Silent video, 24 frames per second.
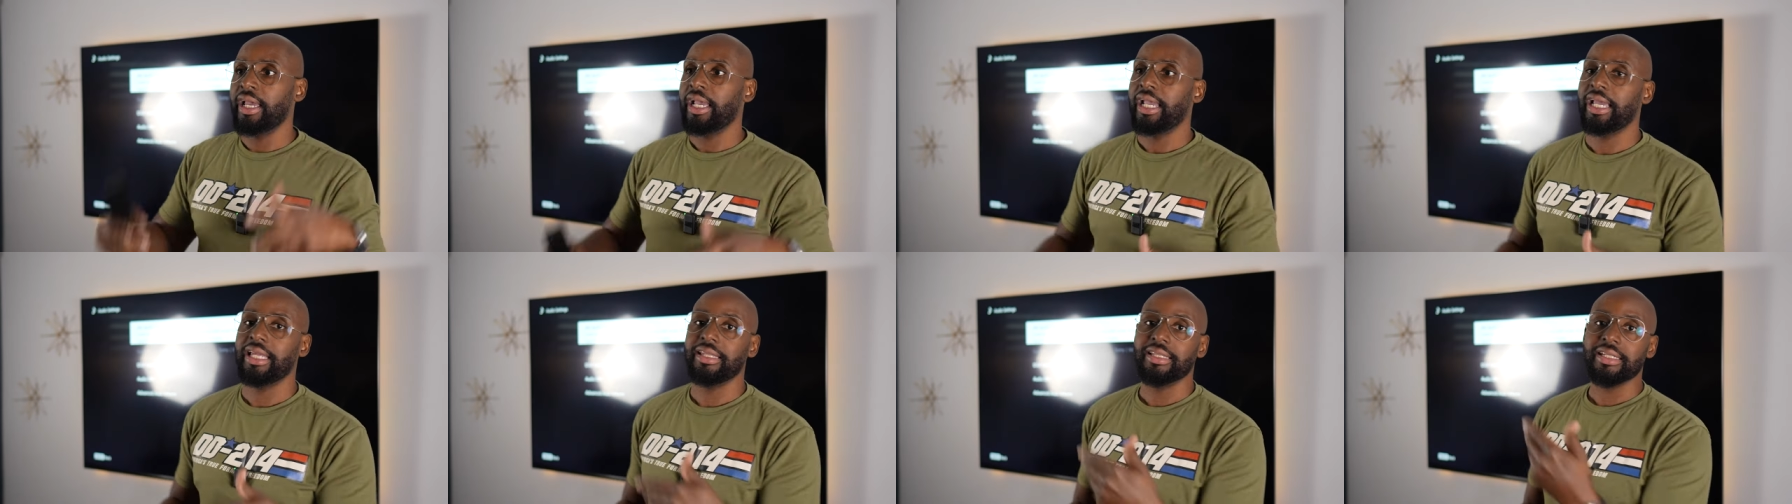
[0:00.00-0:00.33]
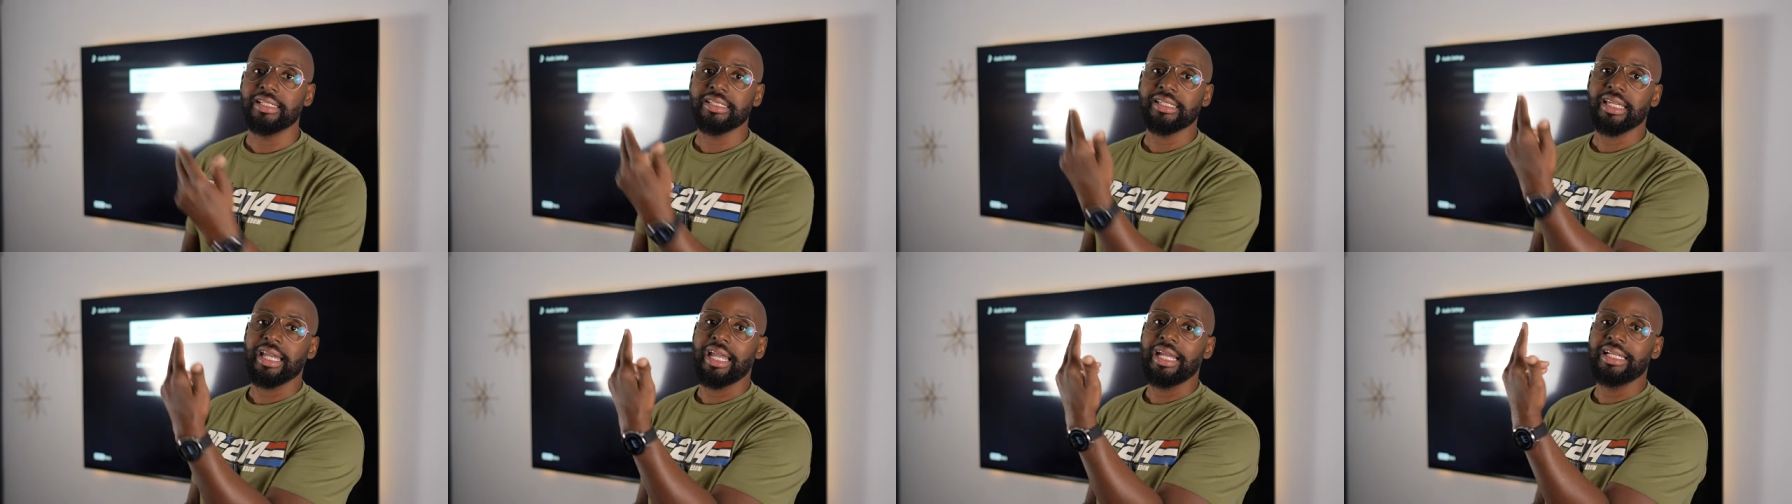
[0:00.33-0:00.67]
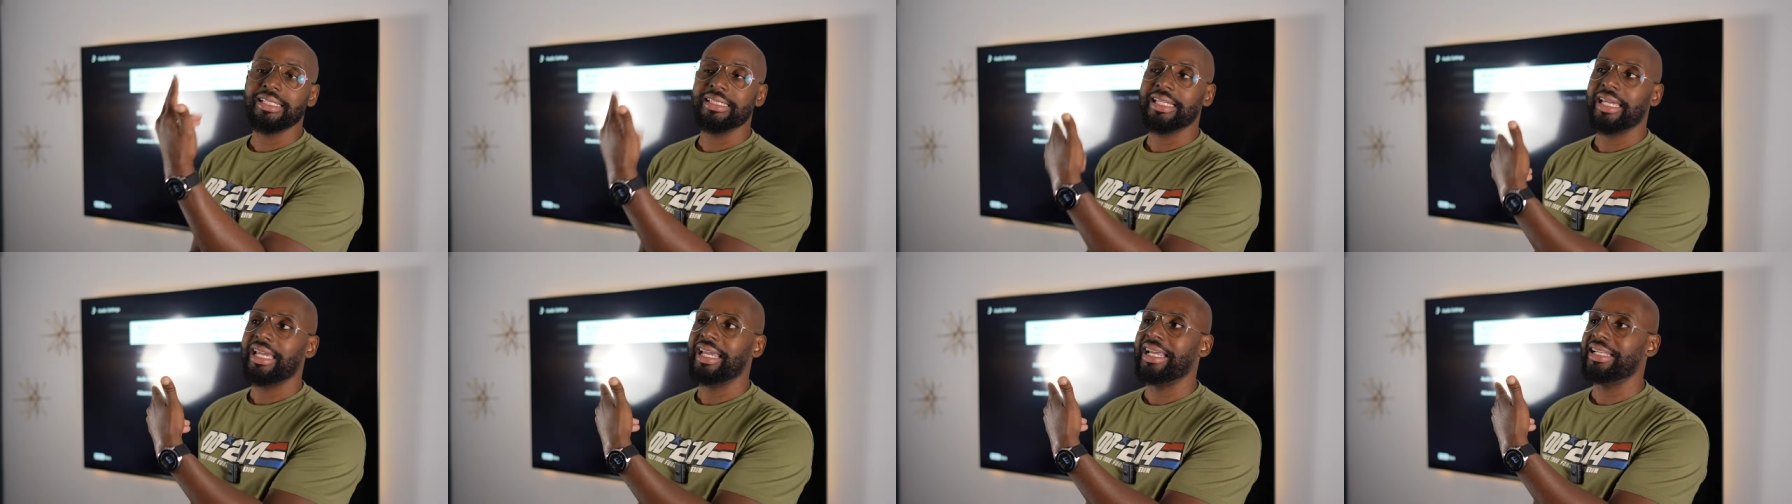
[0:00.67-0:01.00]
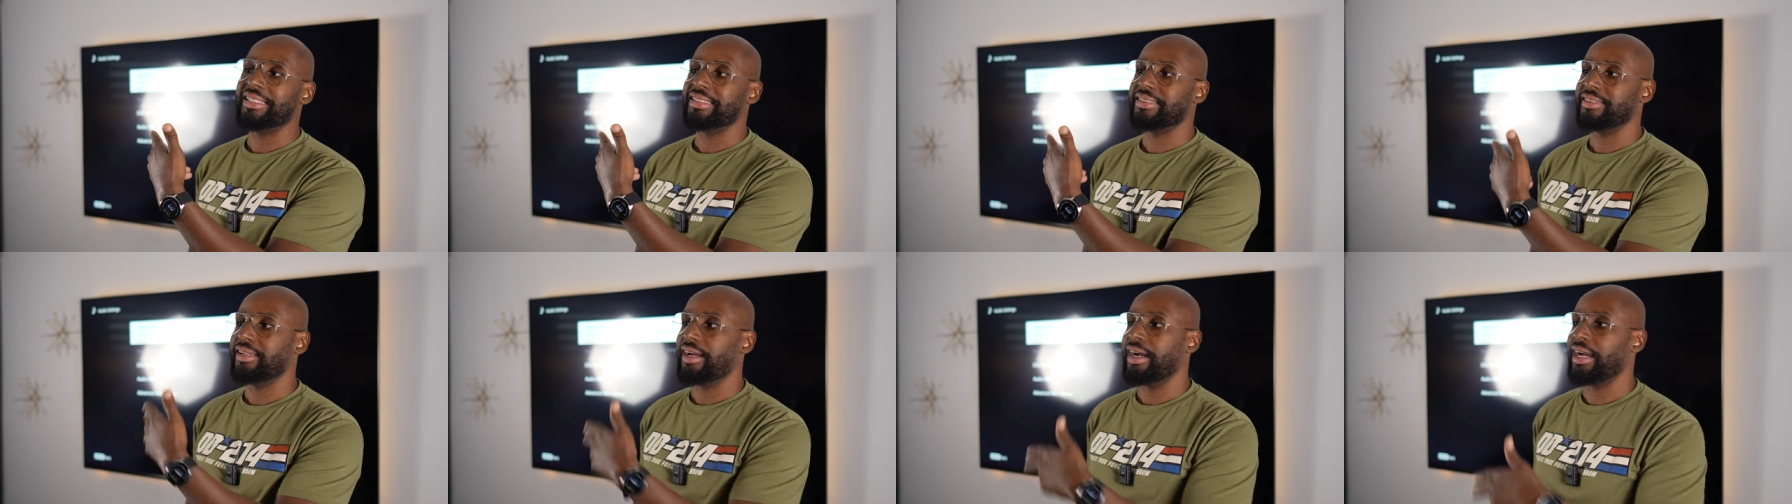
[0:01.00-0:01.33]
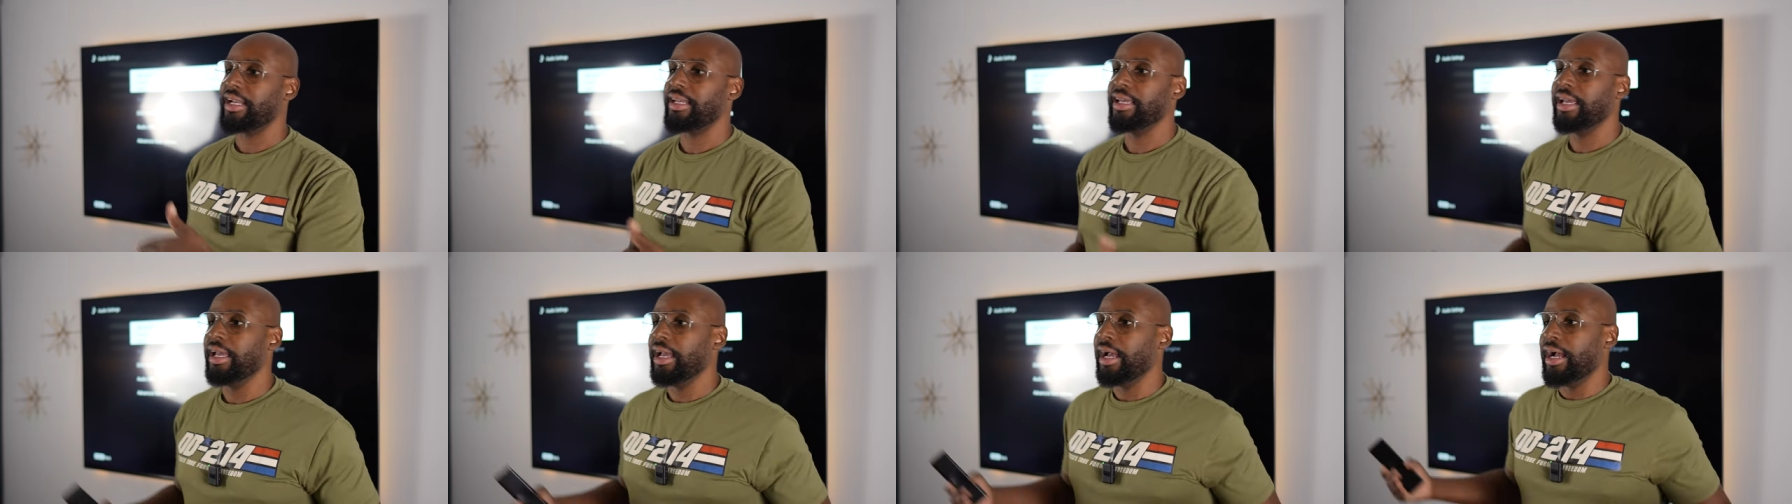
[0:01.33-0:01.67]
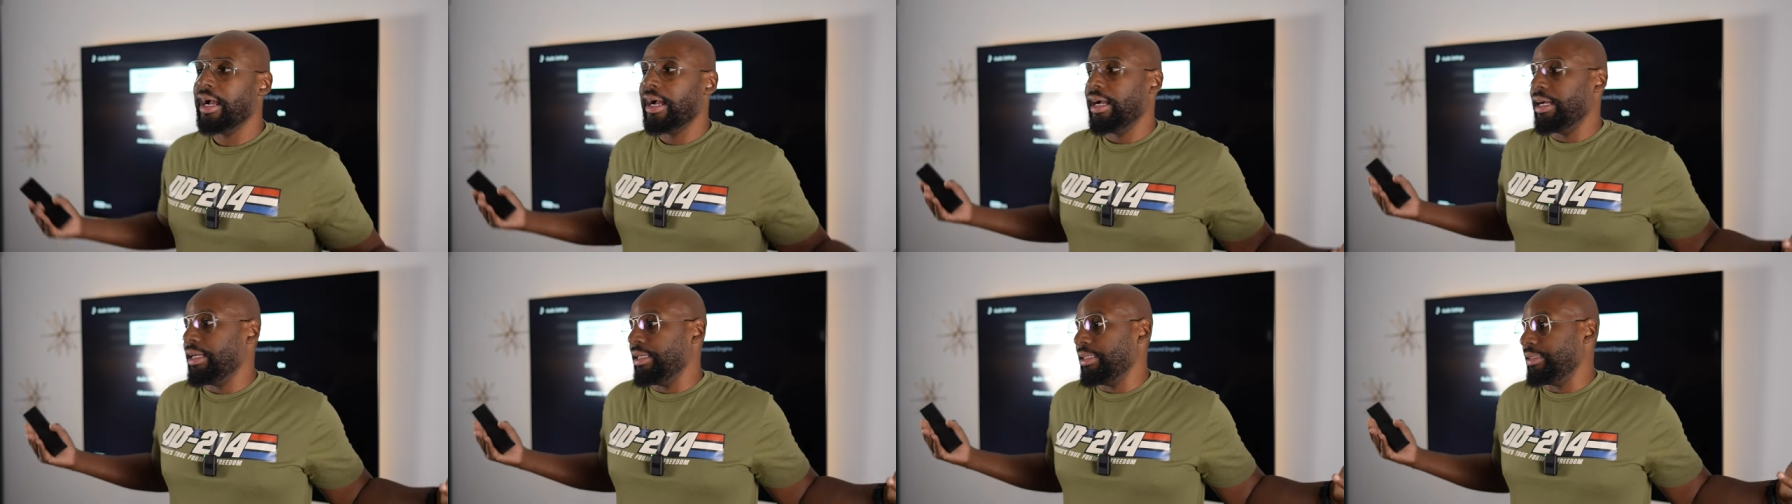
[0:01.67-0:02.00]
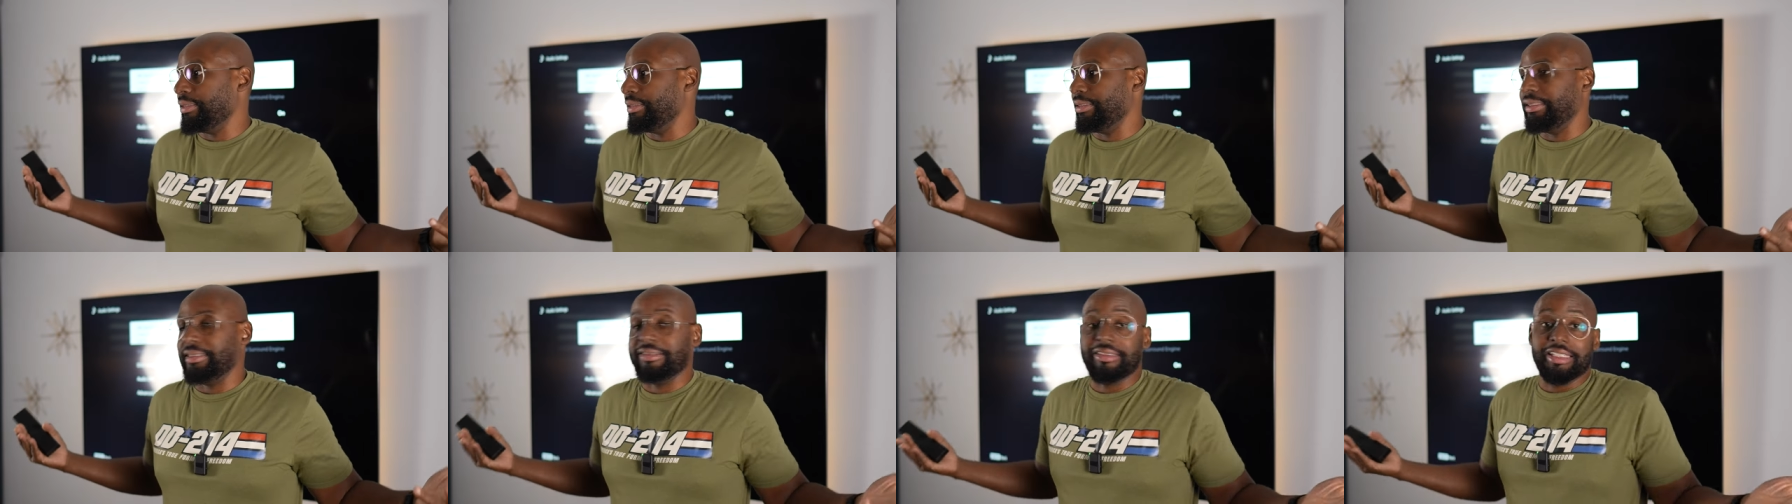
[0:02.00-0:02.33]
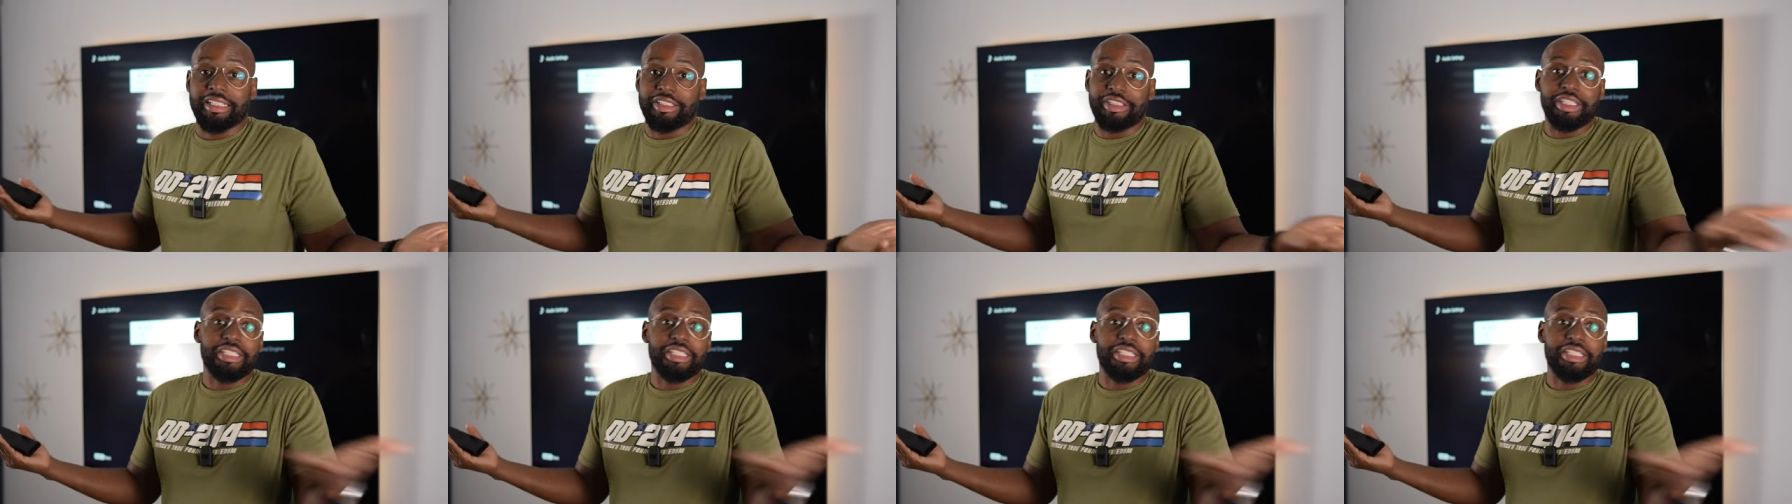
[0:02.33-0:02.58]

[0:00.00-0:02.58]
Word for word: In this case, it's not. It